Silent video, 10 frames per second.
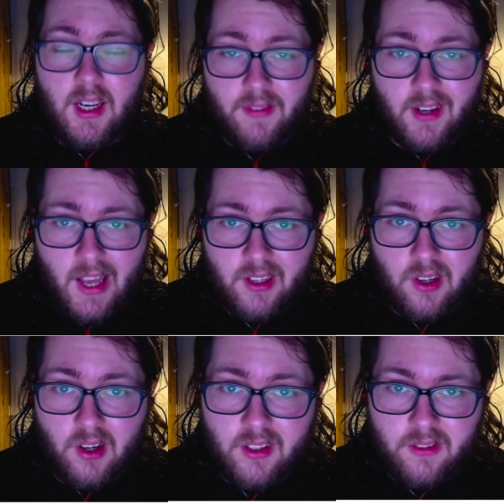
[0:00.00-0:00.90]
Leave a
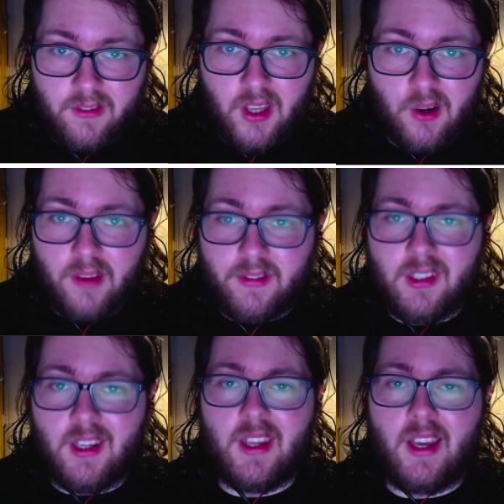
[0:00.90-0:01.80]
like on this video if you
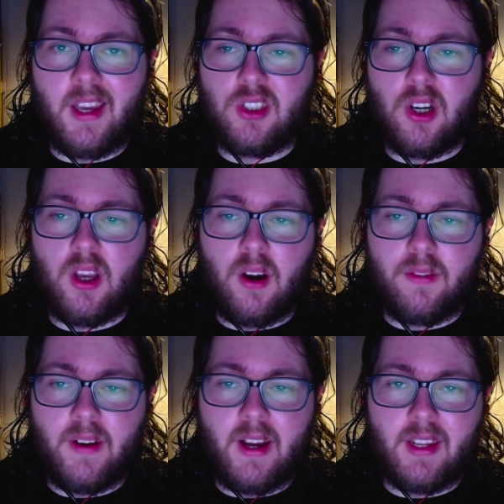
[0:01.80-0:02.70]
did enjoy or
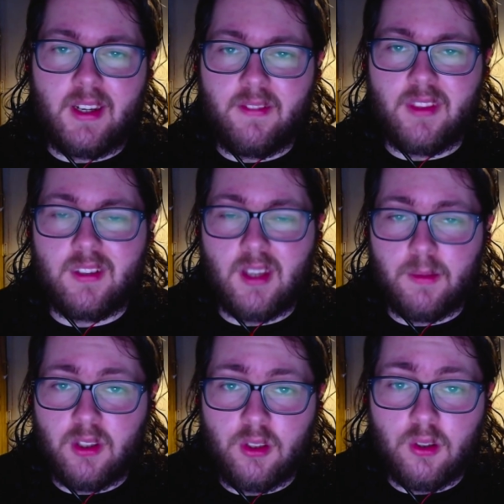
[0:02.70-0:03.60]
find any of the
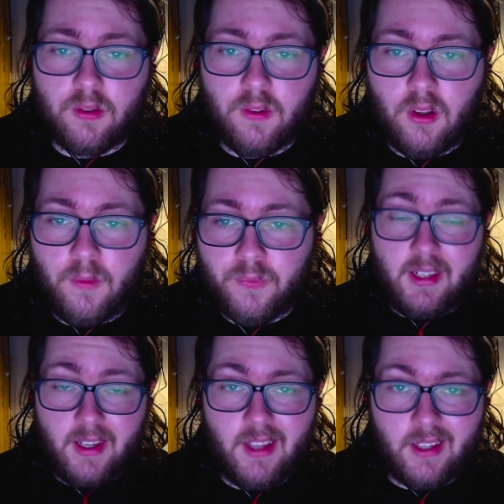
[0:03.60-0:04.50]
tips useful,
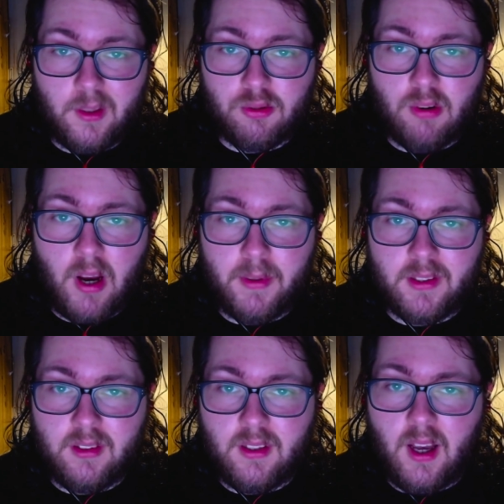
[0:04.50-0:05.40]
and hit that subscribe
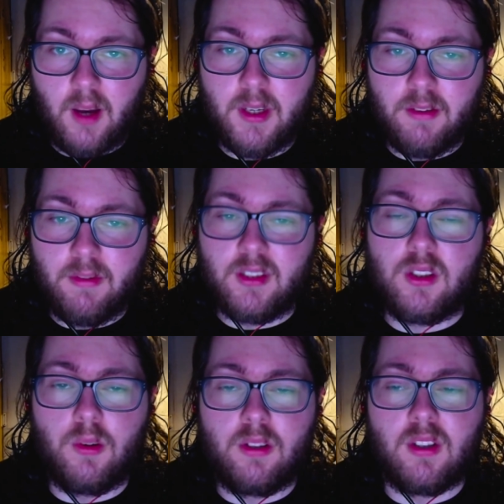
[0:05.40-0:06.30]
button to help me reach
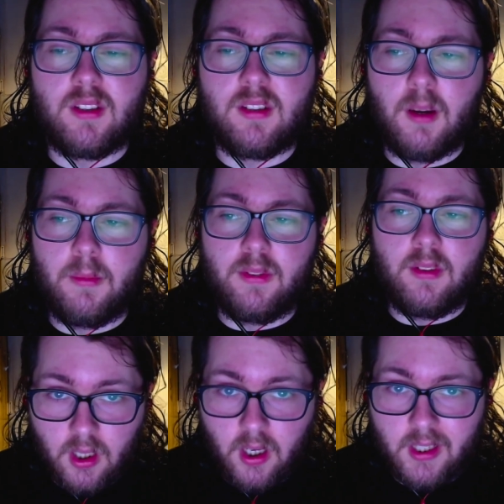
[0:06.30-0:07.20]
200 subs.
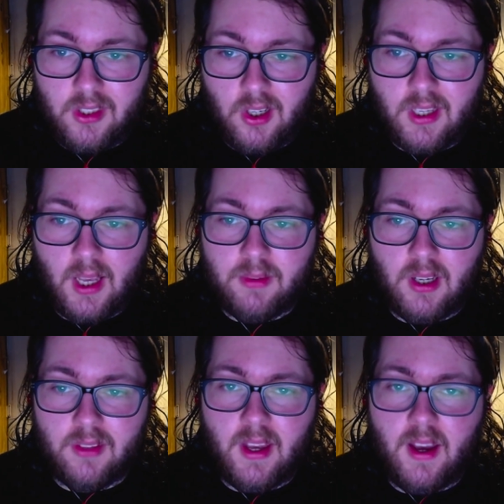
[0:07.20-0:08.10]
Good luck in your games
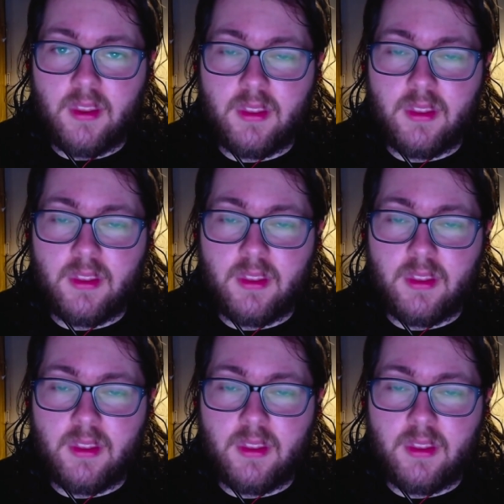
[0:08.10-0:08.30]
out there.